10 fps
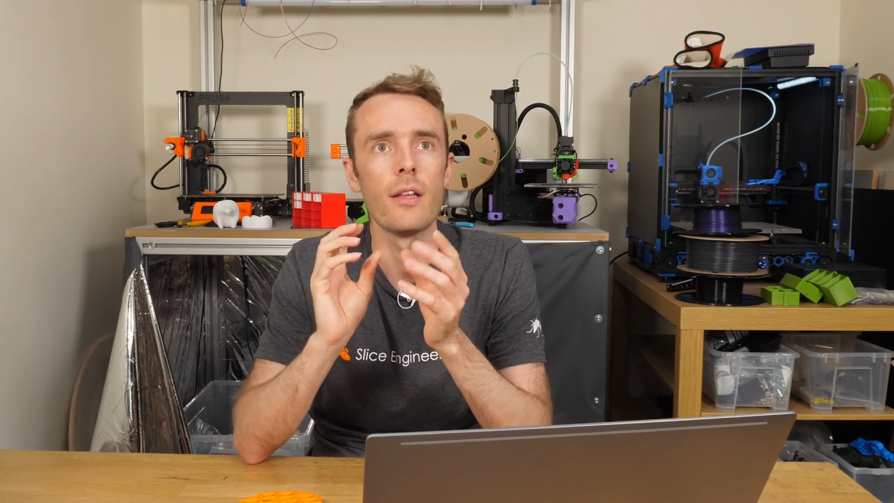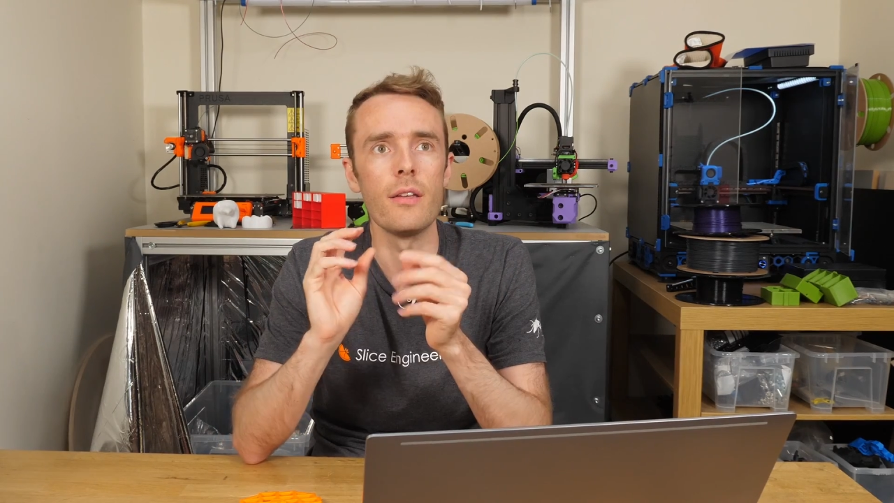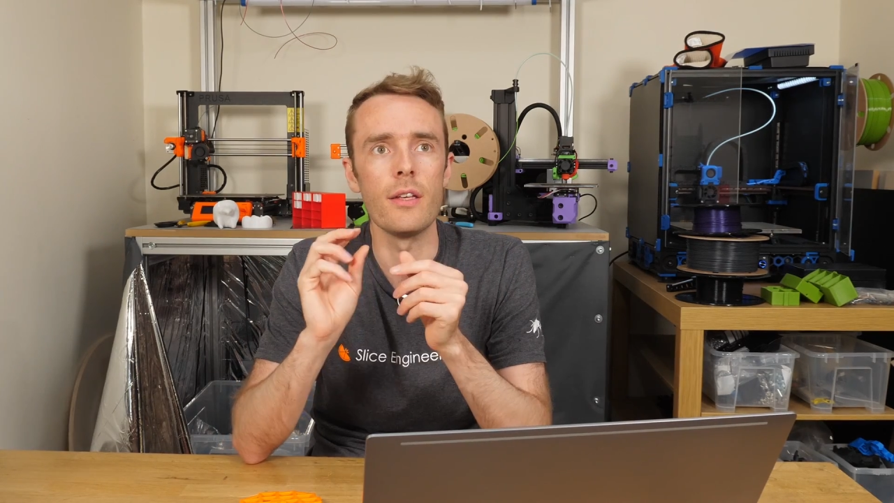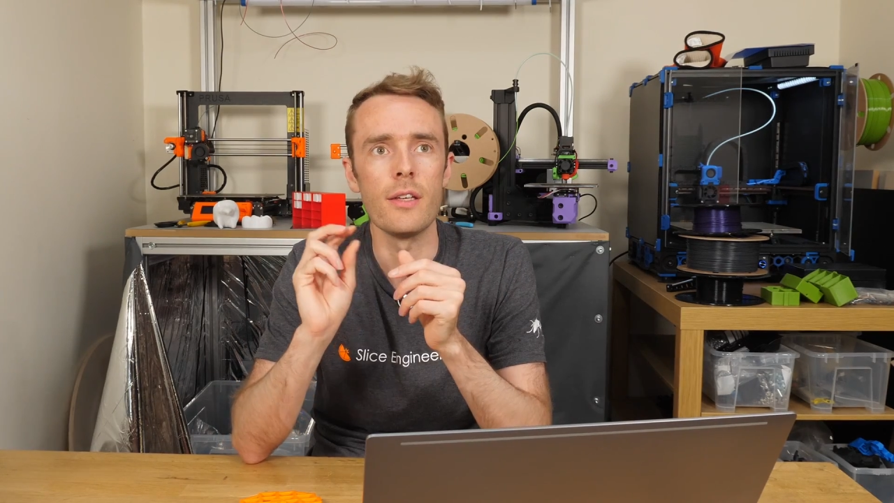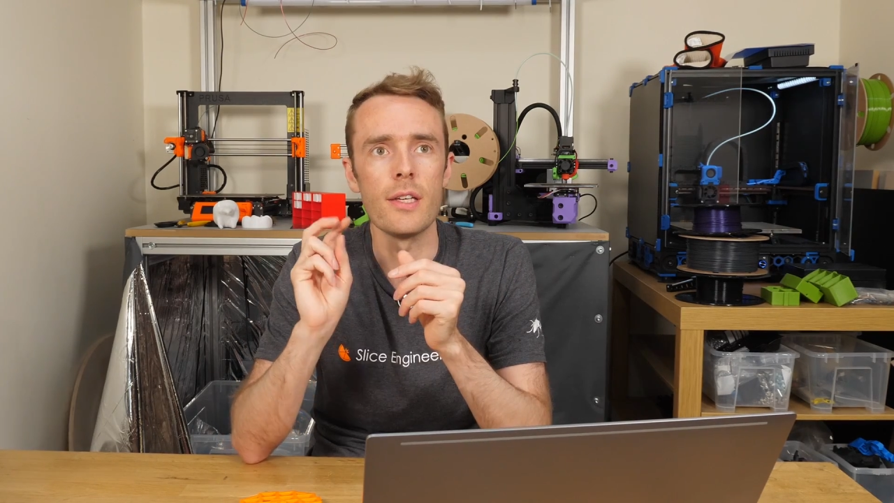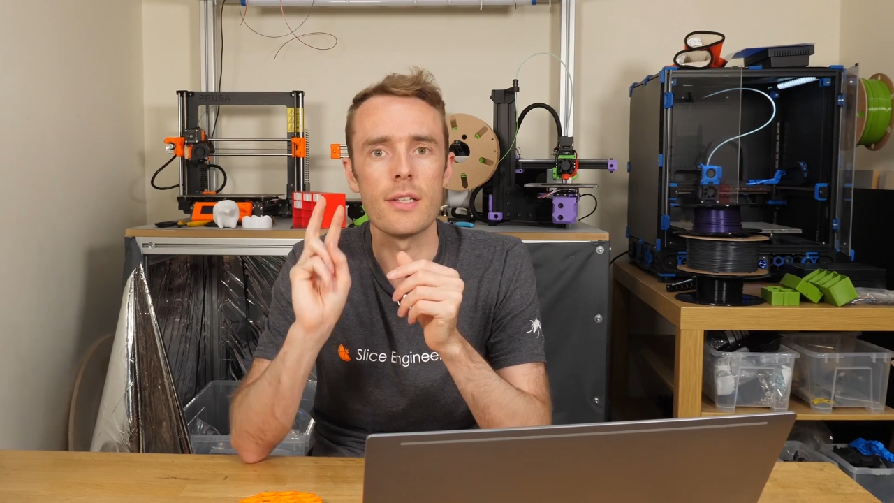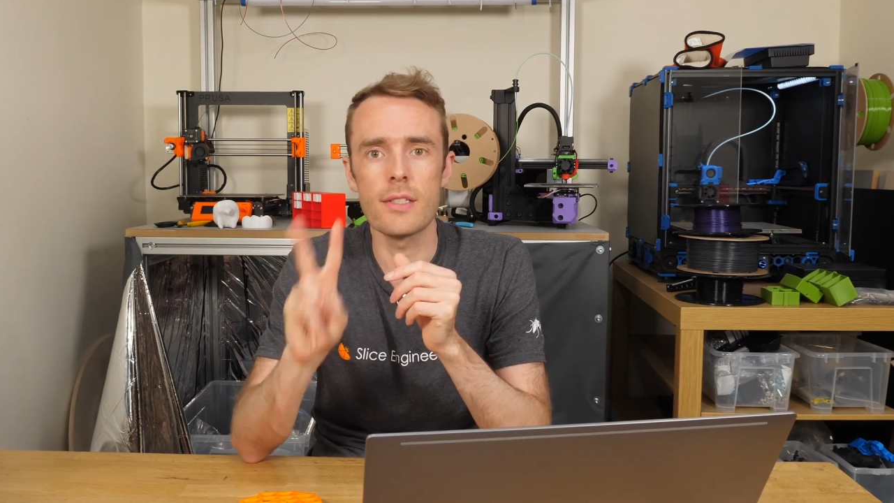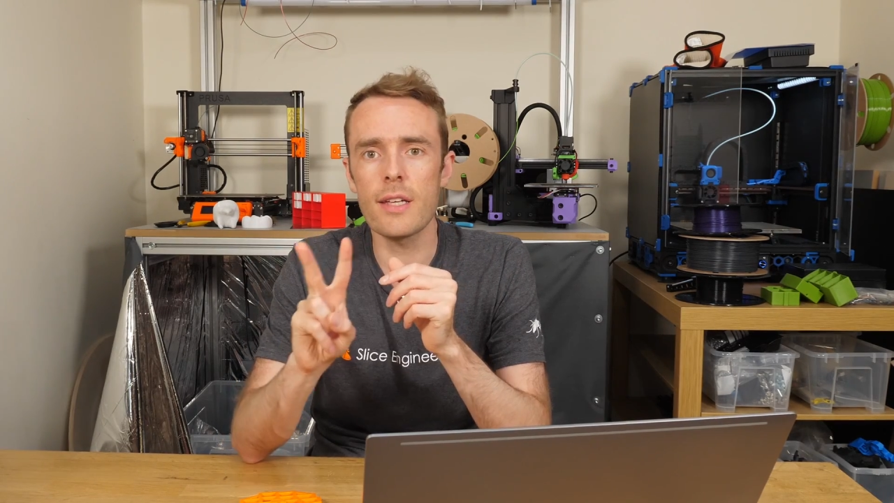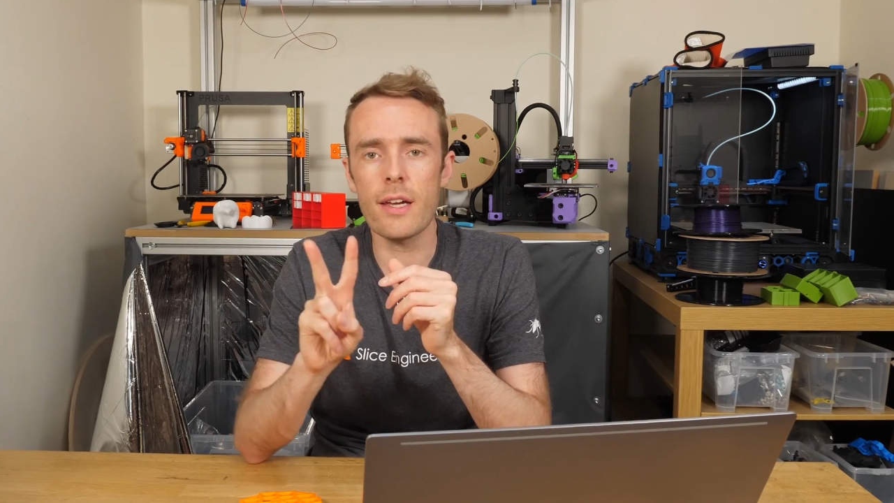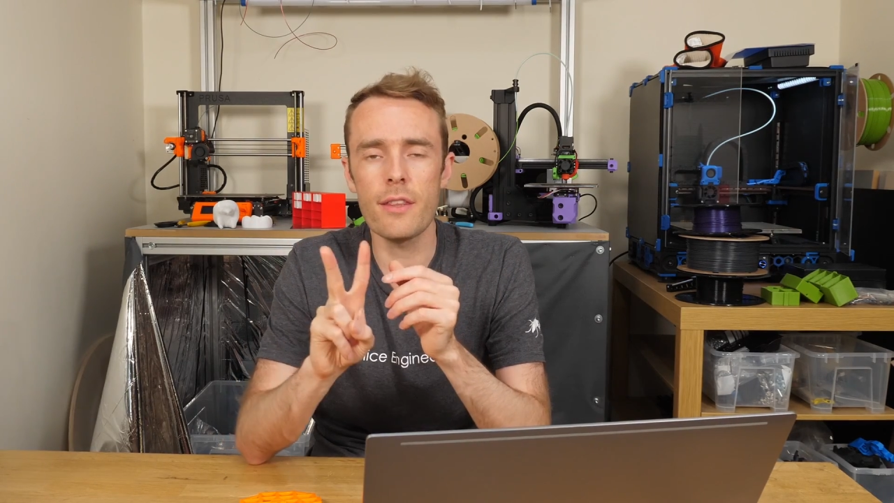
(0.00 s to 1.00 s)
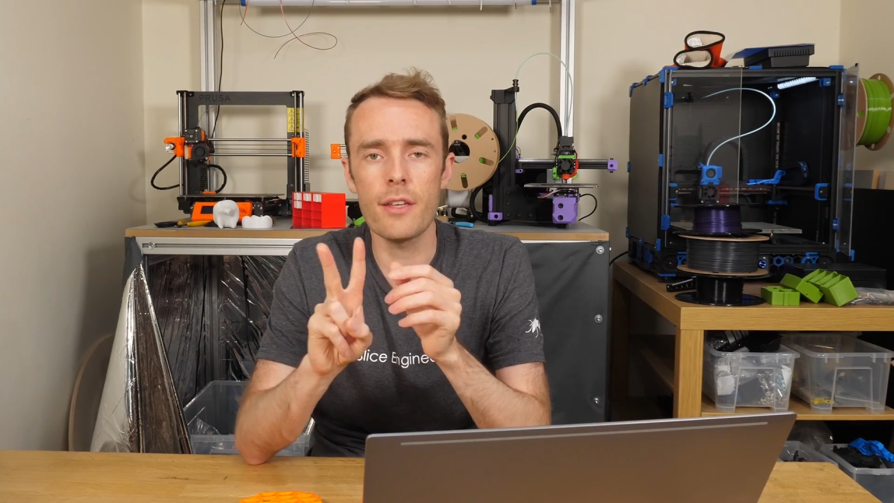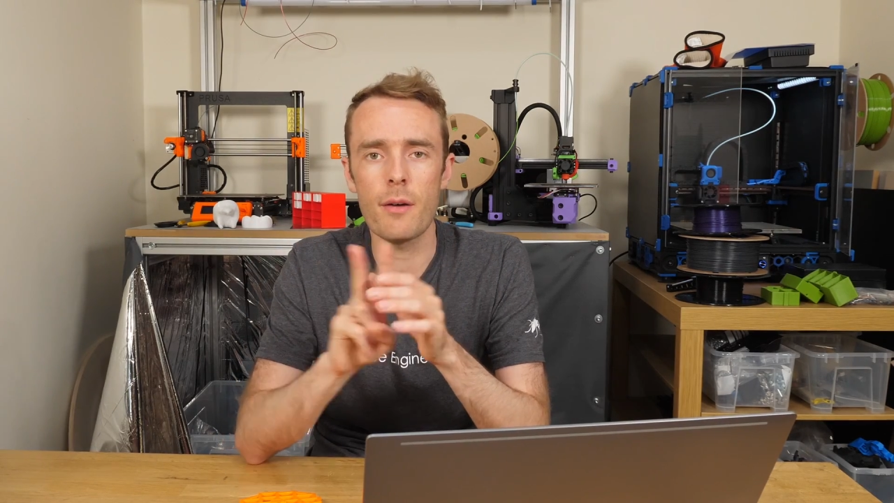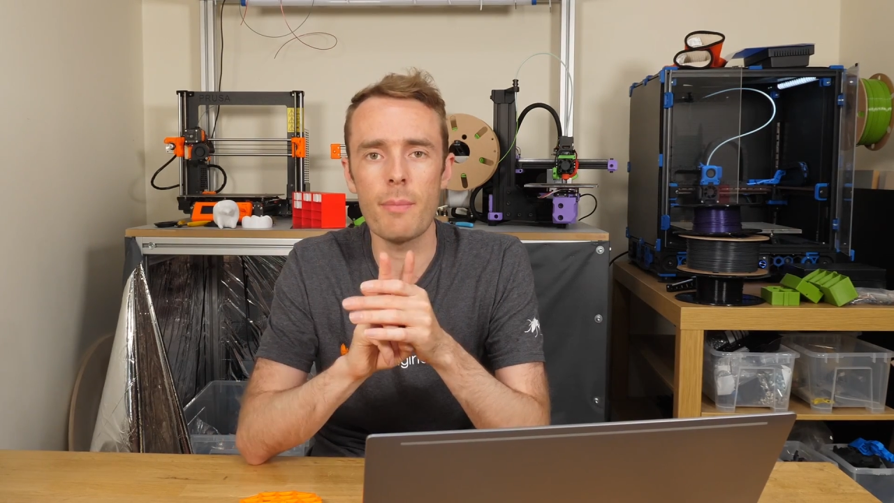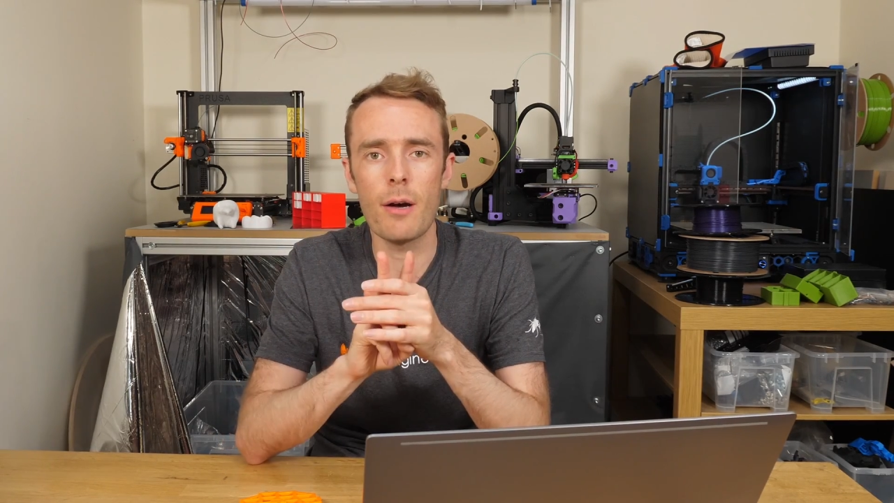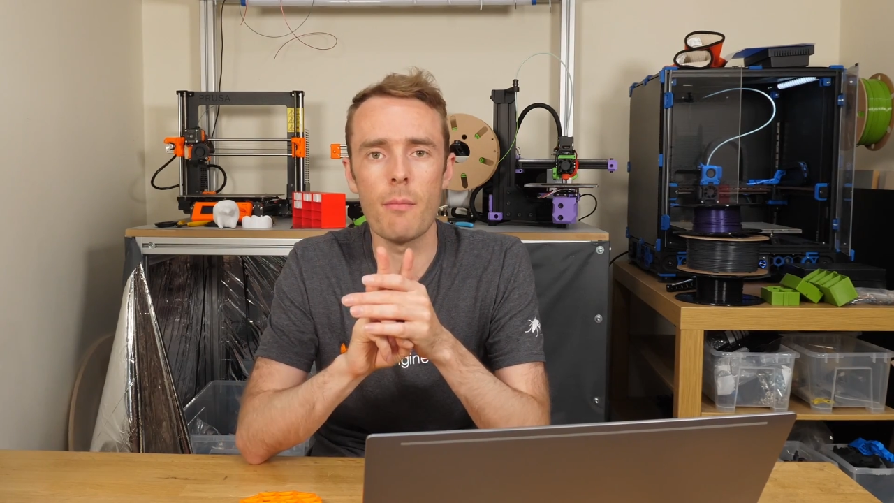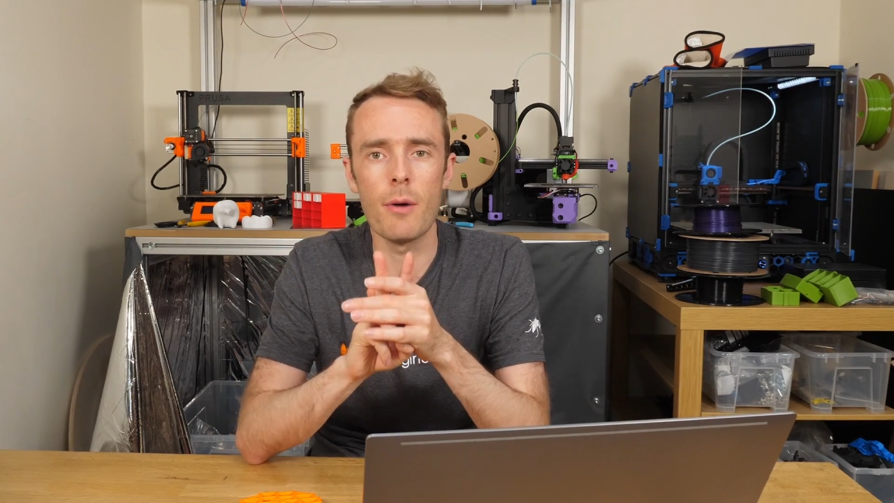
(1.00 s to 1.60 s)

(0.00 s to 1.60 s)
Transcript: The second thing about